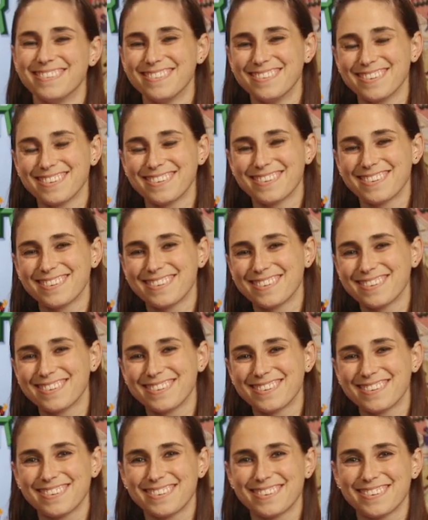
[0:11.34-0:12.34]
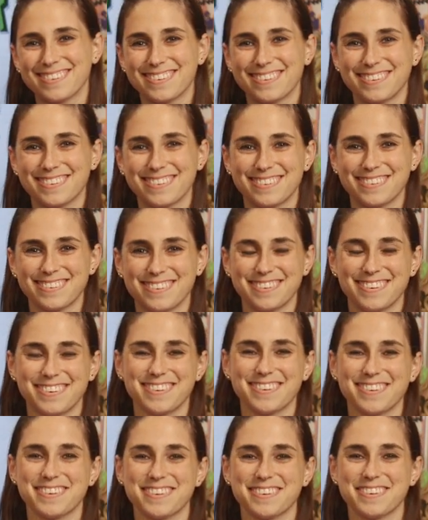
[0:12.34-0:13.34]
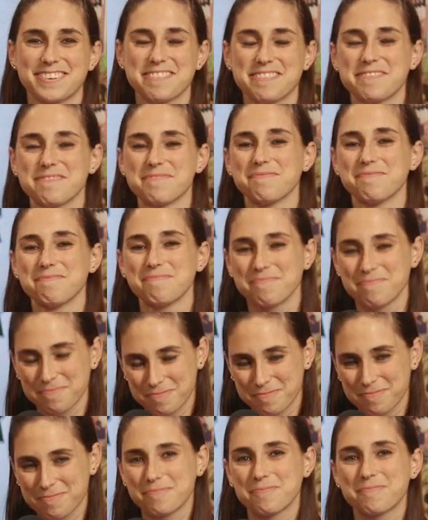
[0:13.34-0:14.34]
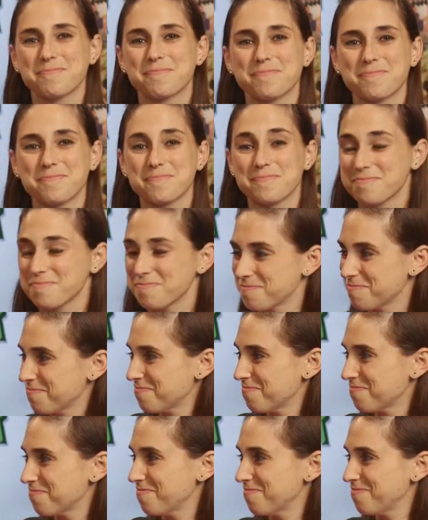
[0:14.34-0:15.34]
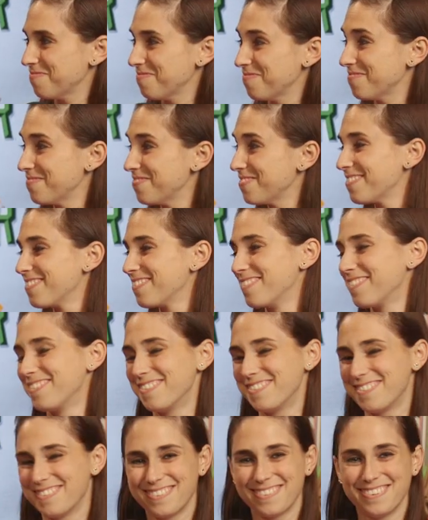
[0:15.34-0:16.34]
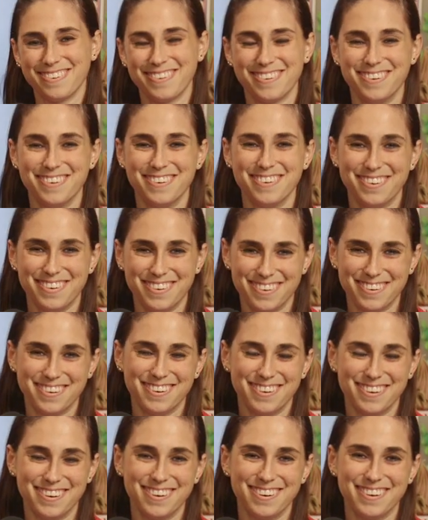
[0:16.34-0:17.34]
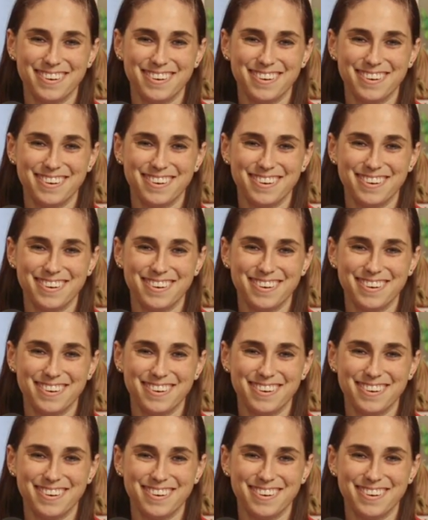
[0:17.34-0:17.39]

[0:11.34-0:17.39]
This person isn't speaking.